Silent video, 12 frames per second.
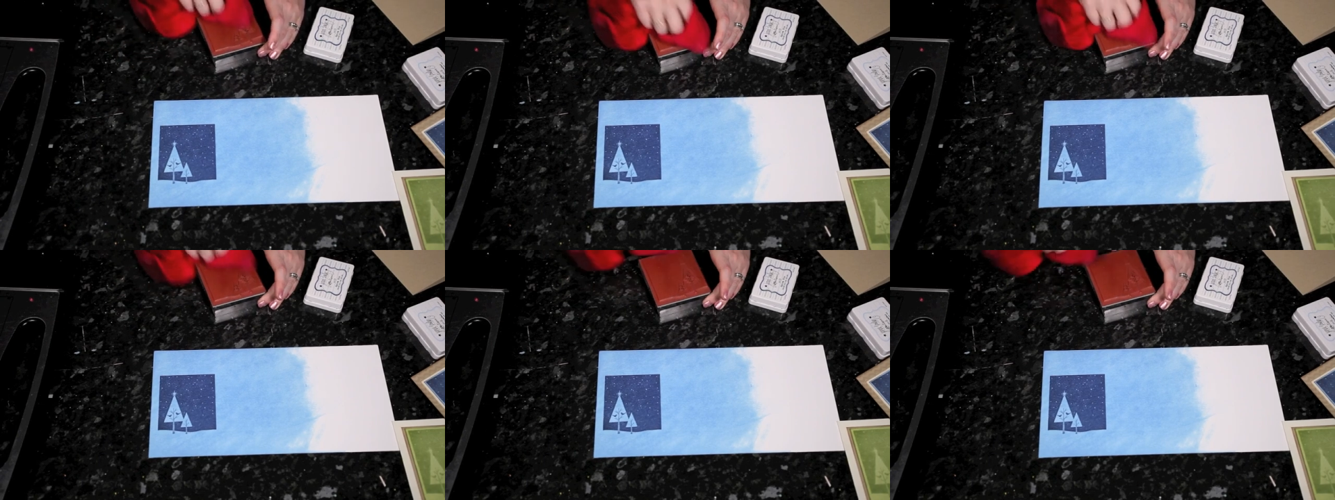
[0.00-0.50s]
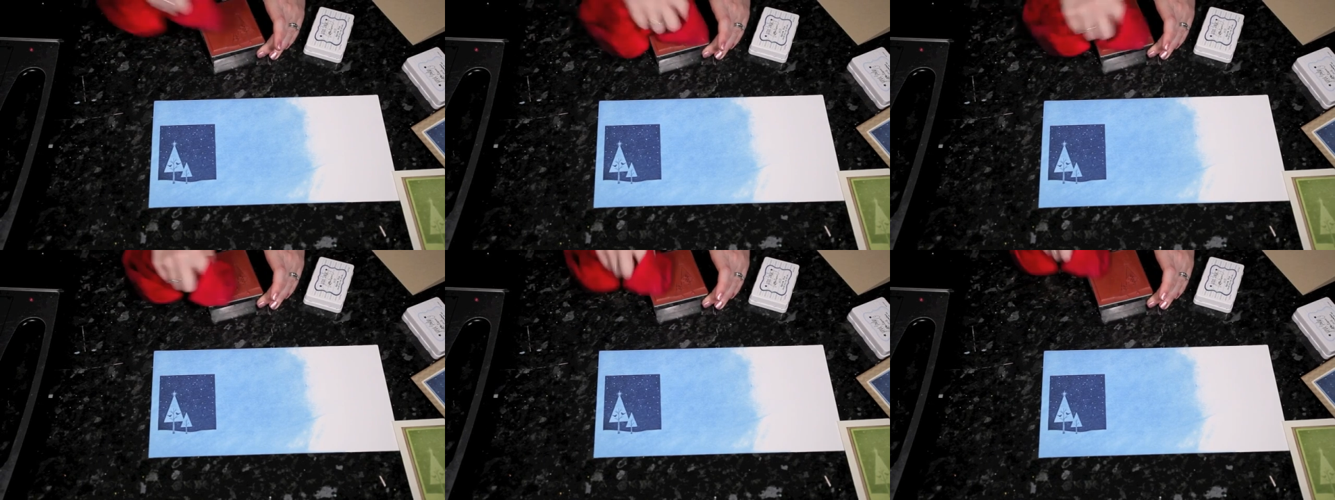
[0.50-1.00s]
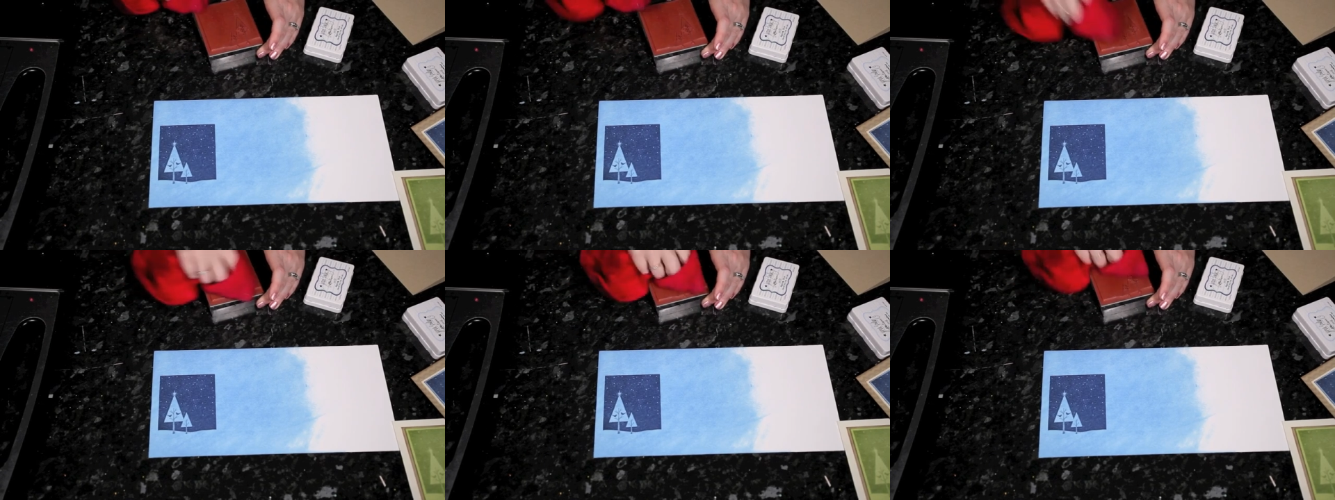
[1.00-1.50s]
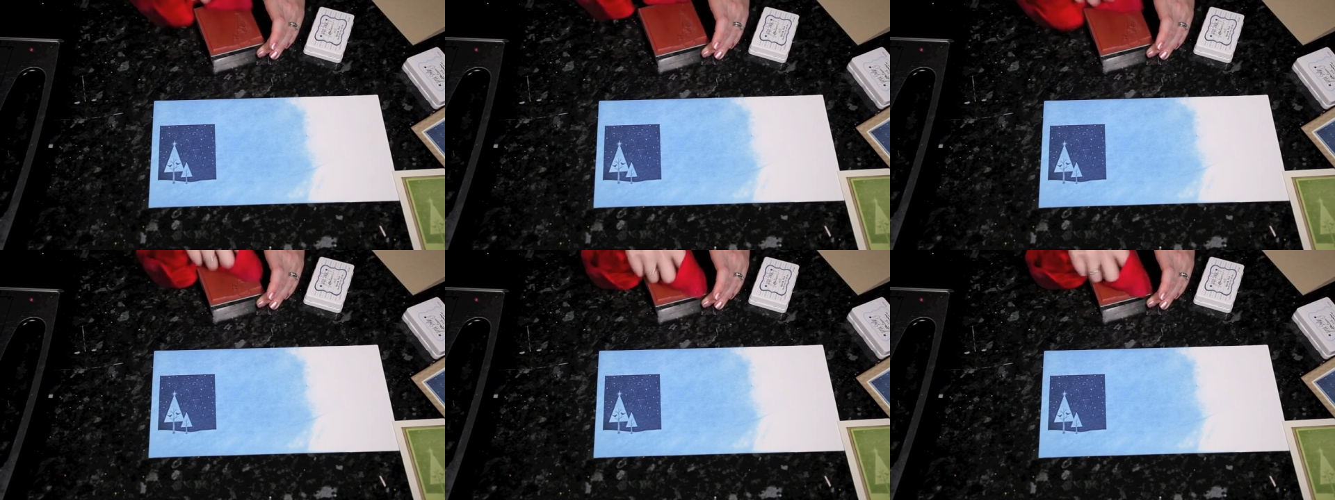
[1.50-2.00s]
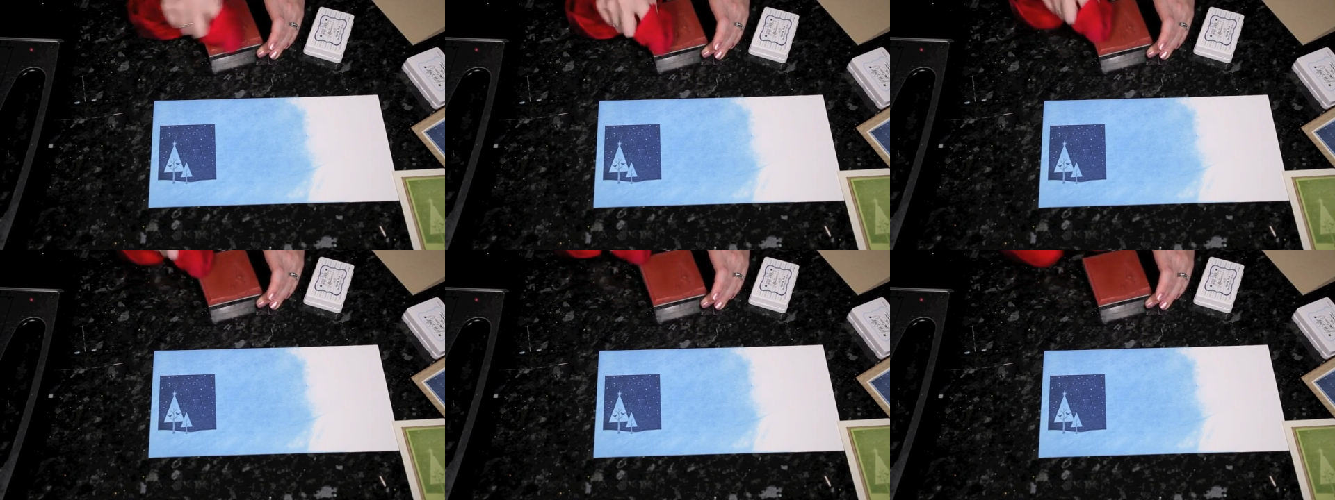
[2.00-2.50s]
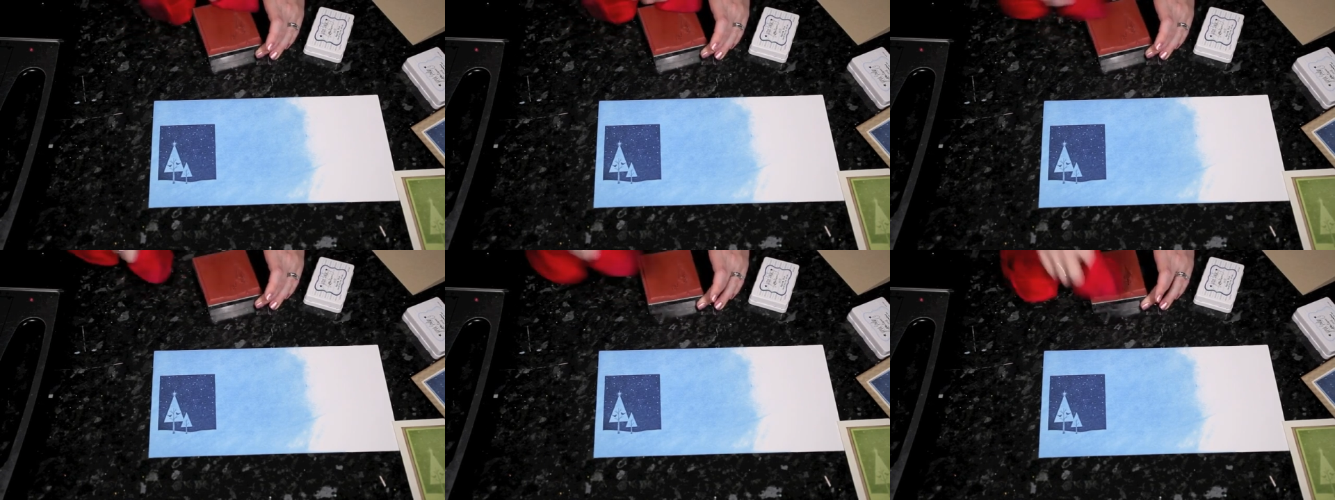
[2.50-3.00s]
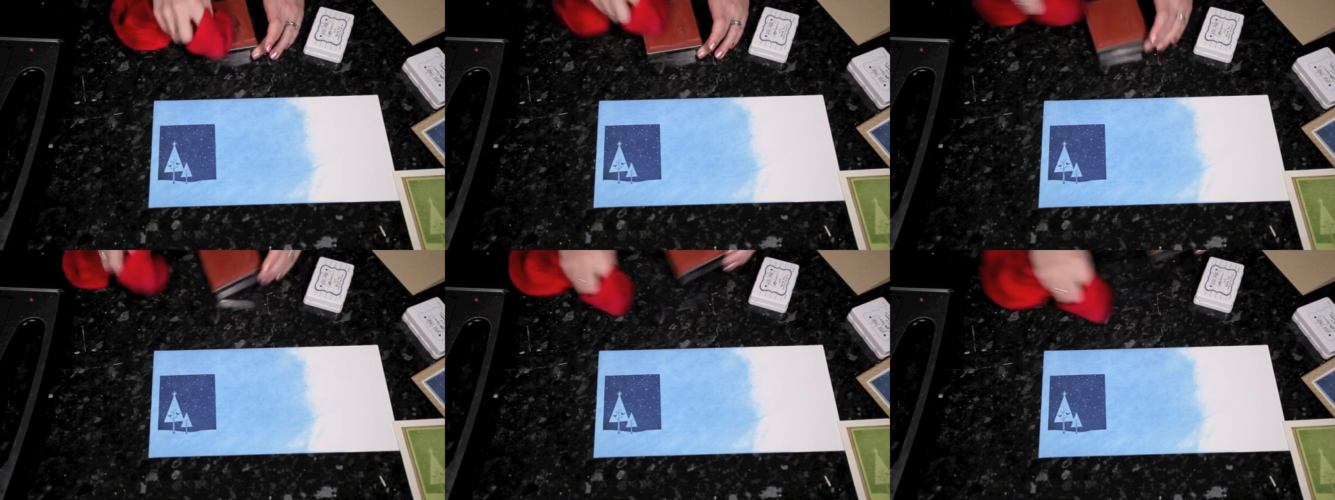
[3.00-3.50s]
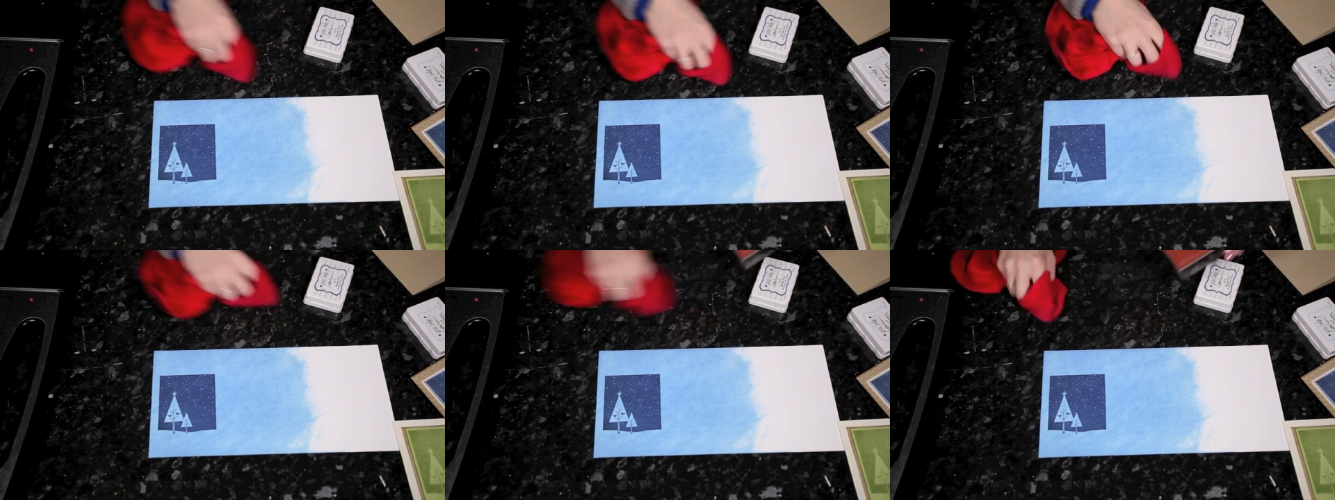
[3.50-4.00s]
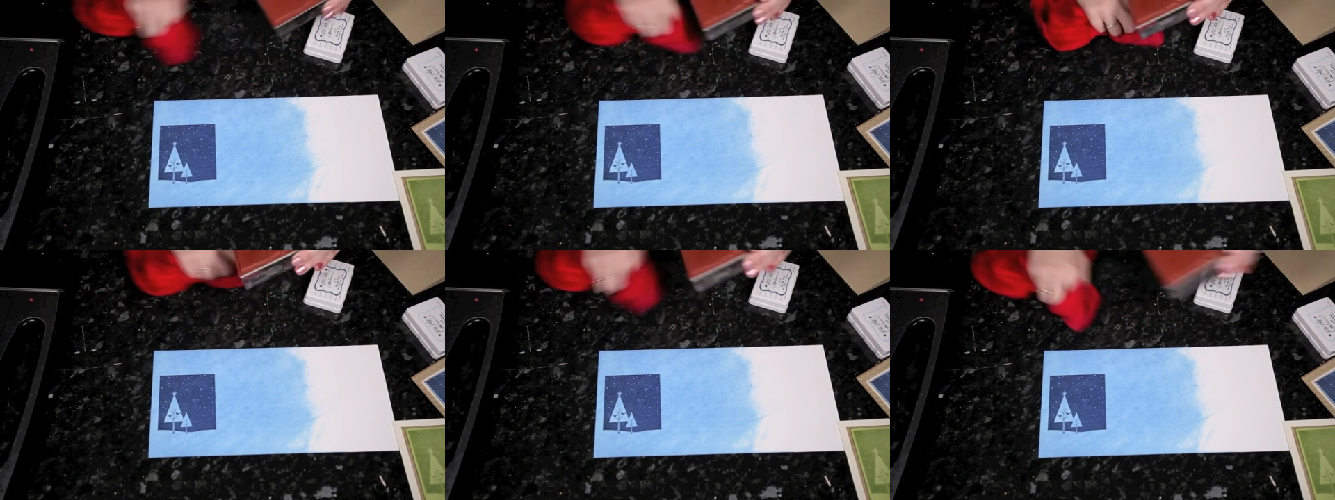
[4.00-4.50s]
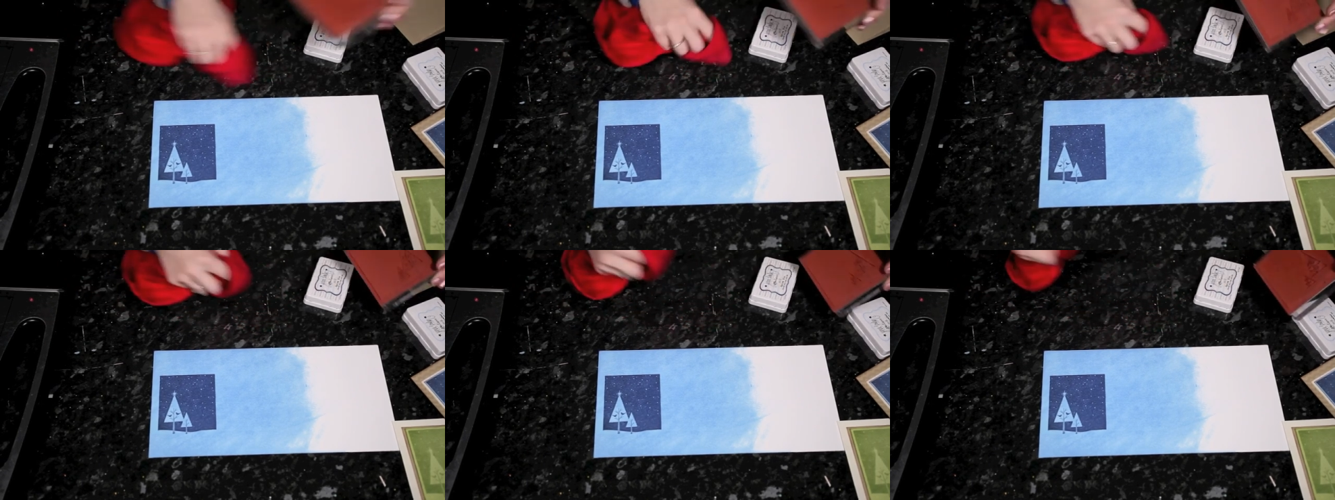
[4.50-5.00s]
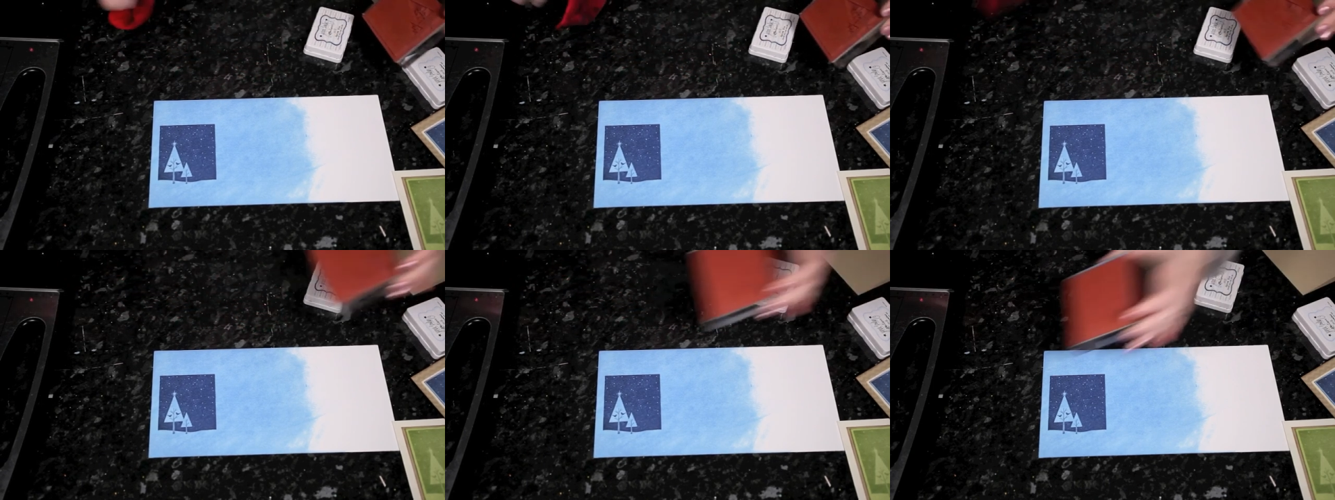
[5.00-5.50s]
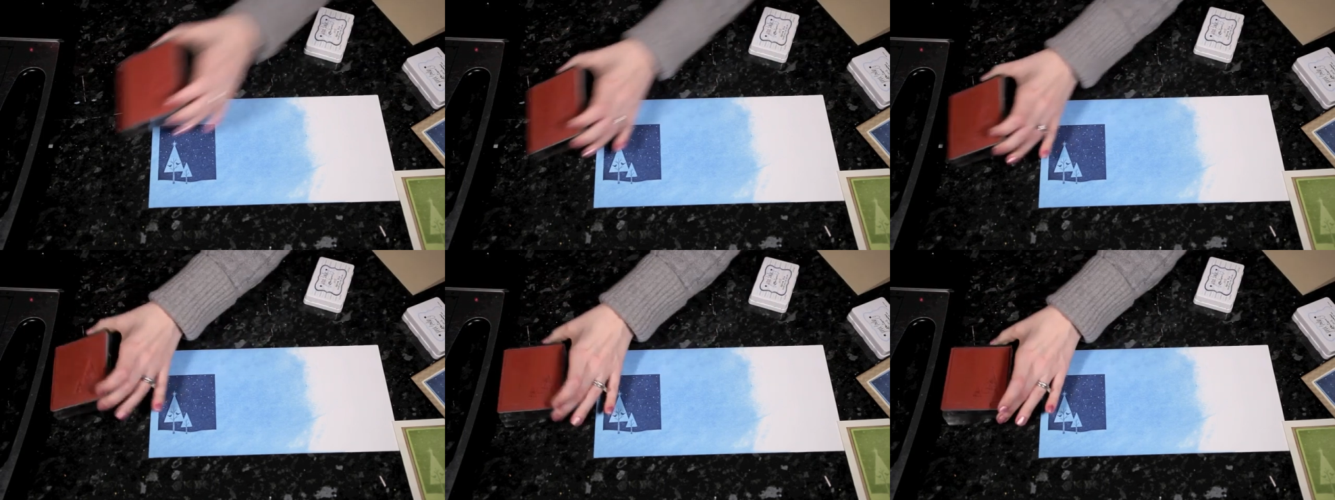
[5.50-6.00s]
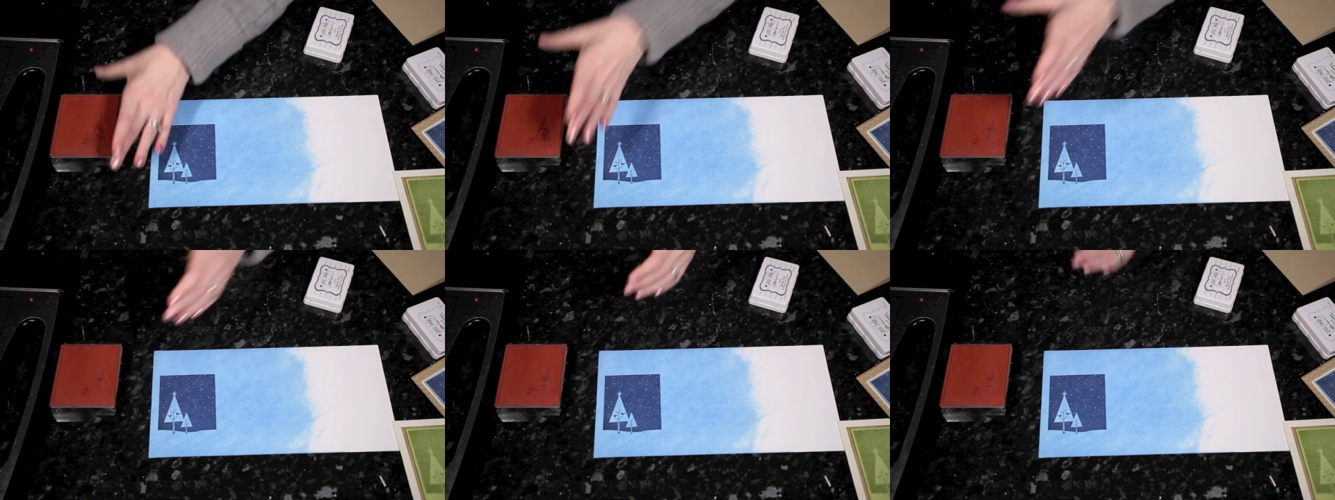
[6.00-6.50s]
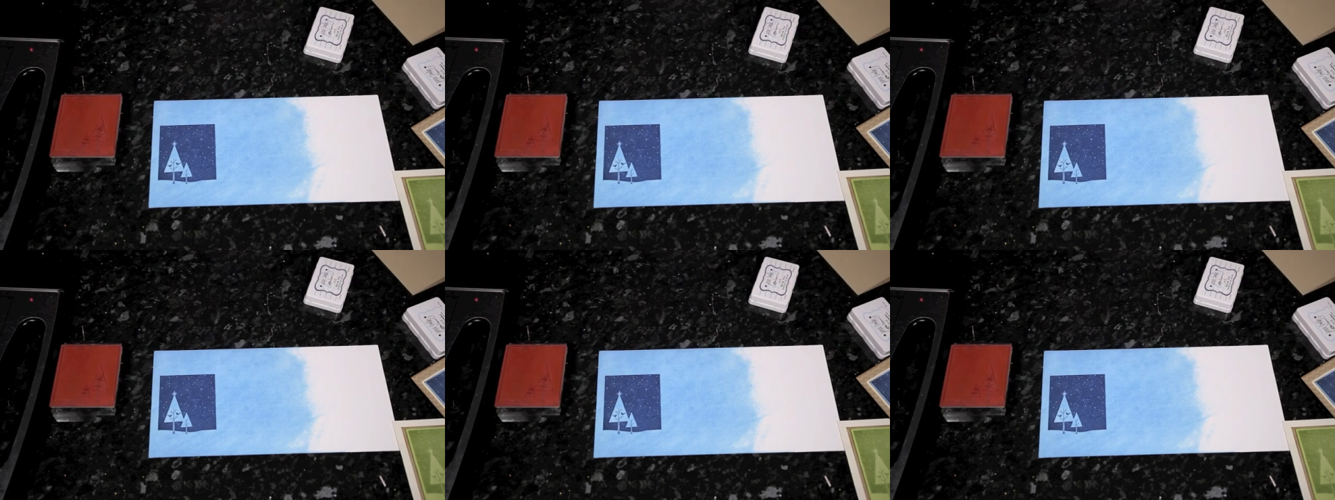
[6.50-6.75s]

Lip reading: [unreadable: no face in view]